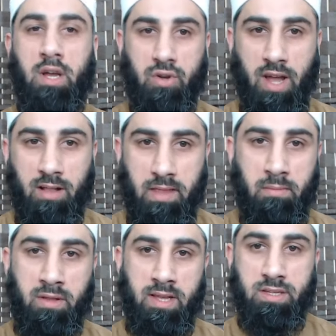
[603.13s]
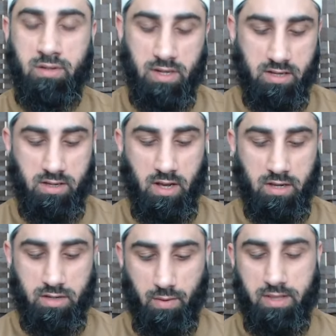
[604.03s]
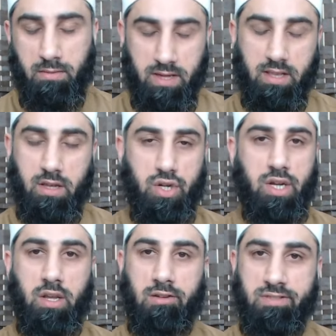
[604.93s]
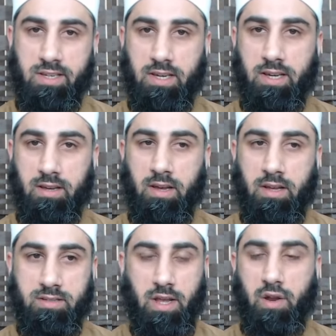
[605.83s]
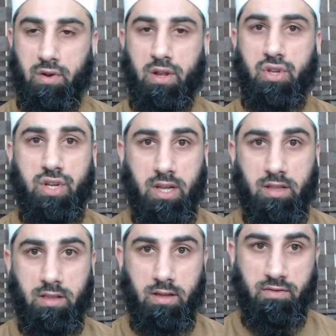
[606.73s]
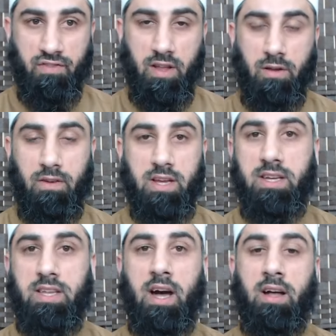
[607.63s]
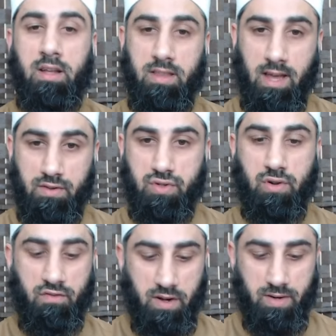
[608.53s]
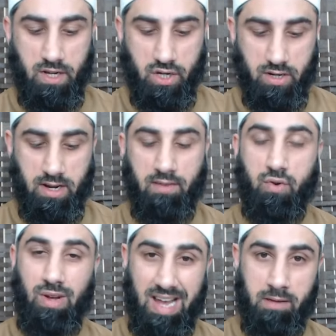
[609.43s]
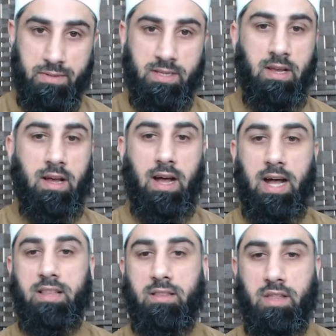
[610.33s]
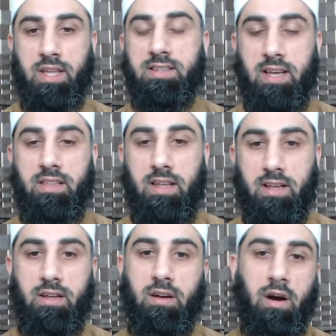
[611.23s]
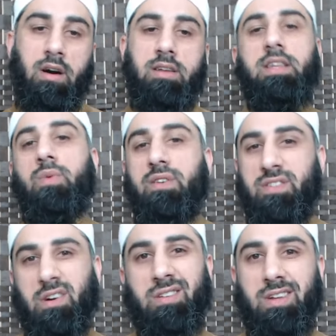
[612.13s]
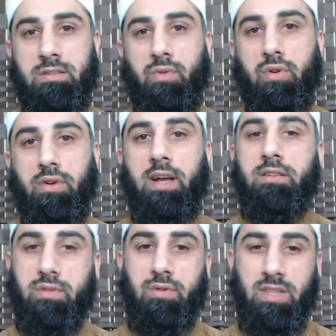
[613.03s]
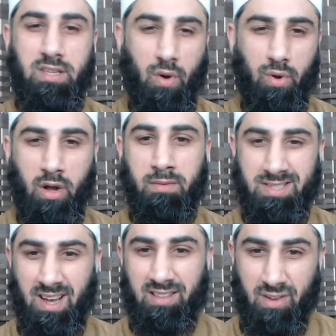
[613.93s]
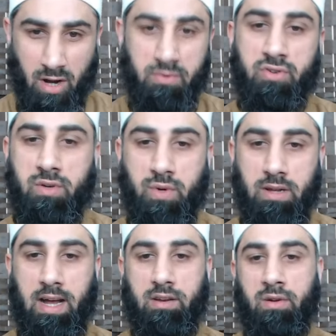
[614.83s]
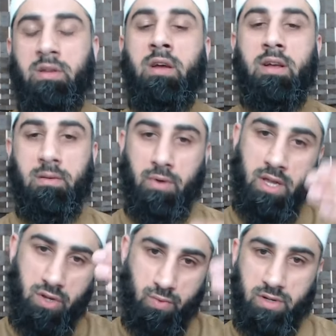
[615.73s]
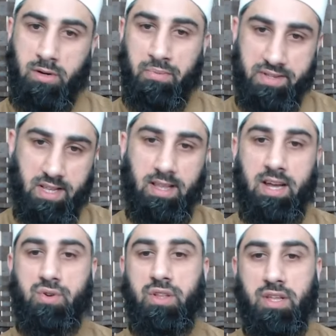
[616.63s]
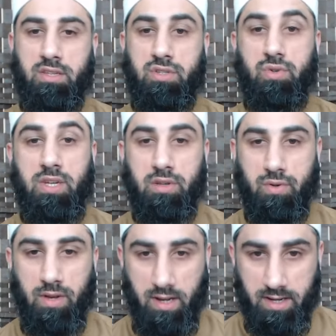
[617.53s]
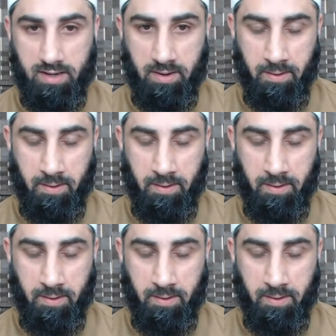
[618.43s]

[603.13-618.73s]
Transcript: to help them on their studies so that when they begin the journey of seeking sacred knowledge in the field of Aqidah, they have a strong foundation and have no gaps. And the things that they learn are, and then you would have started his book, right? So these are all comments that the commentary would add on, but he just wanted to present the actual things you need to learn.